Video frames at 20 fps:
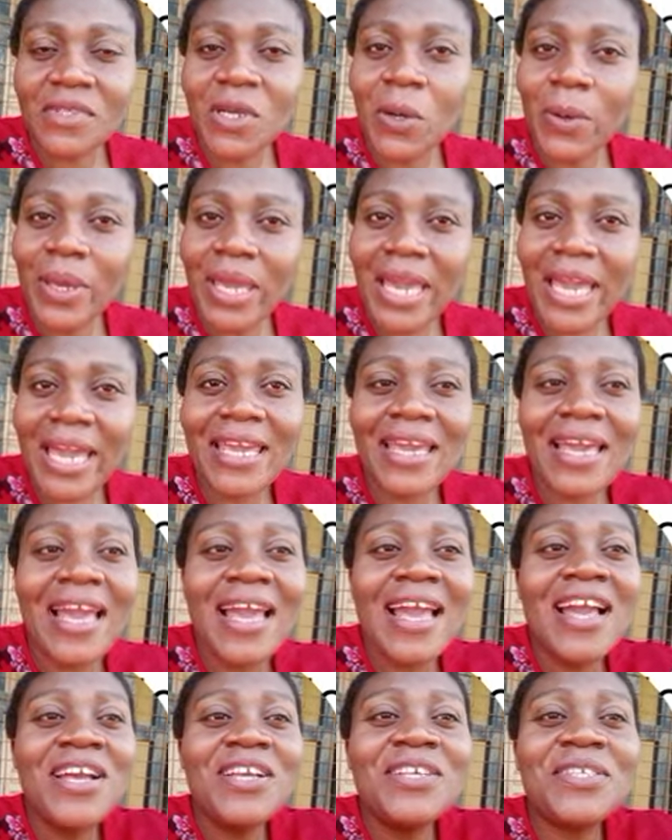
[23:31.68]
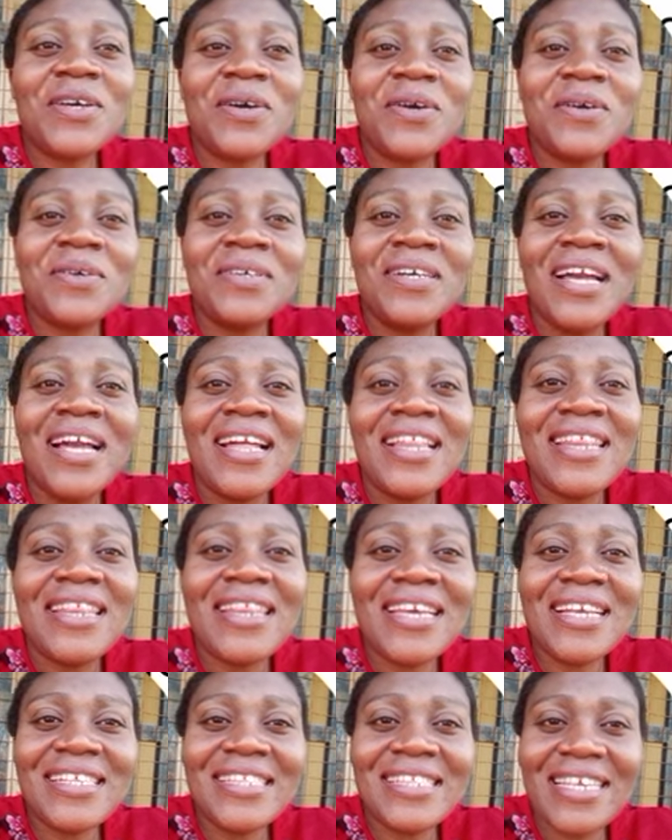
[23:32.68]
Okay, so
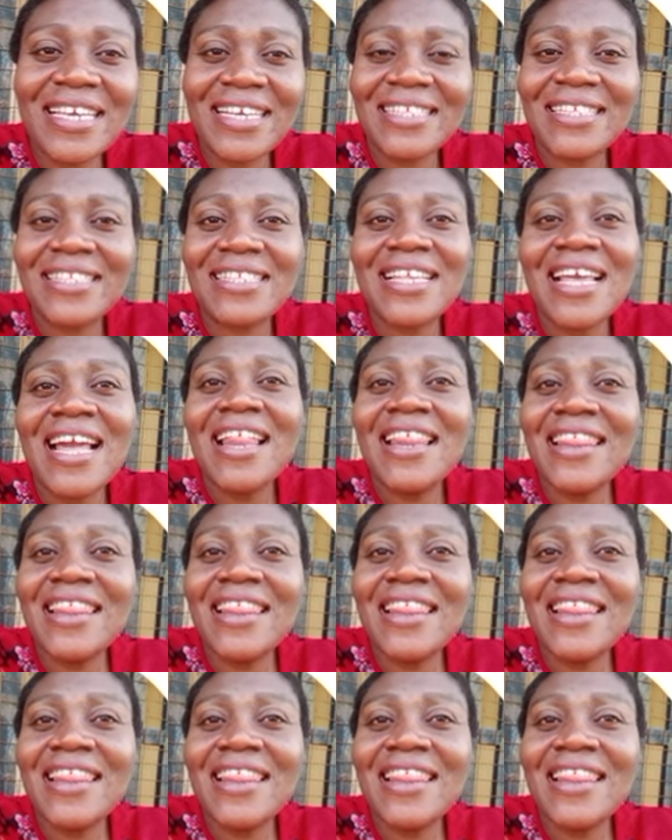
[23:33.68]
this is